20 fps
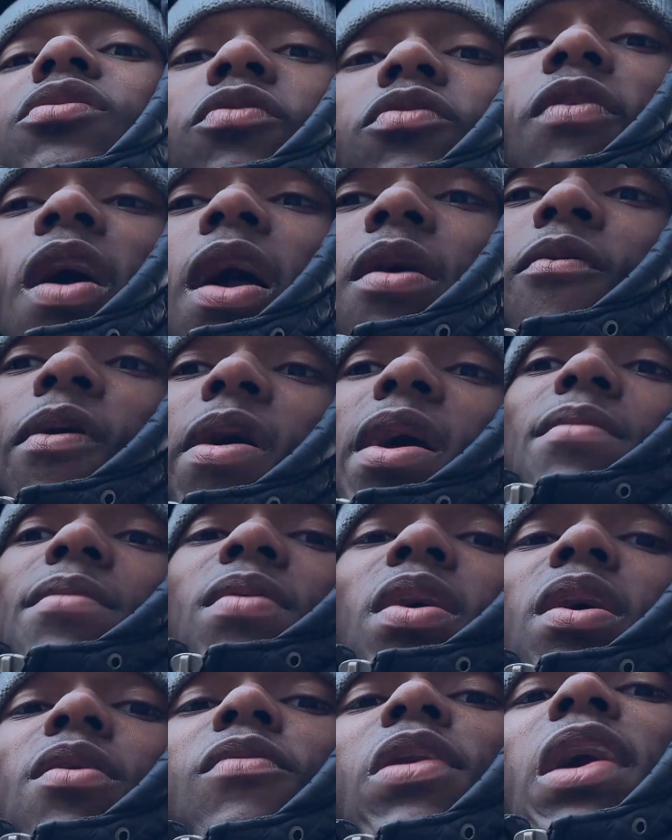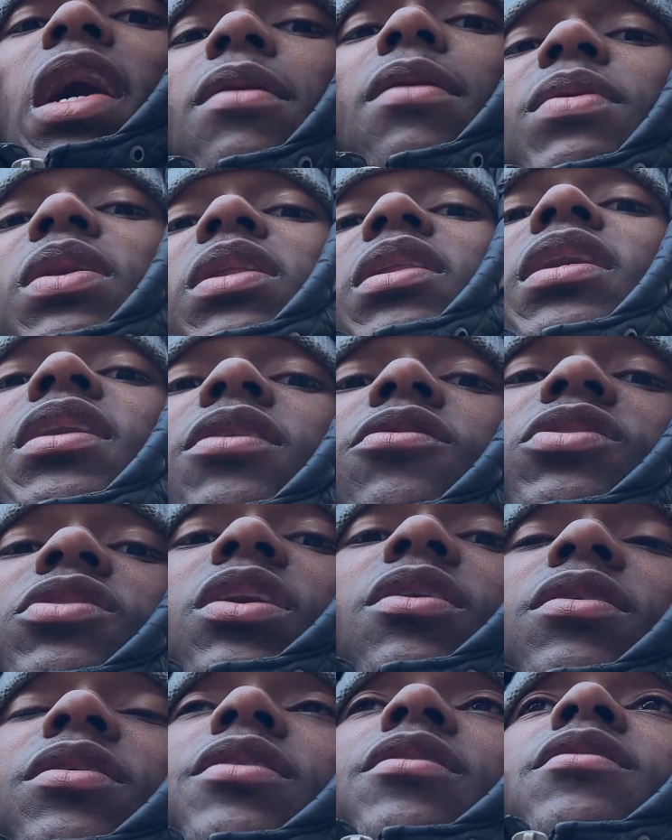the right way, man. We got to be leaders
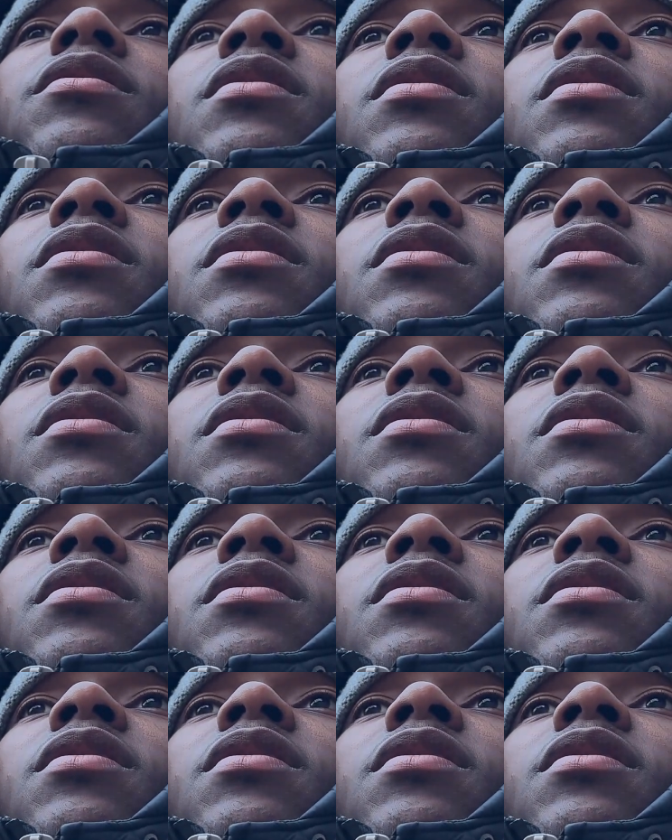out here.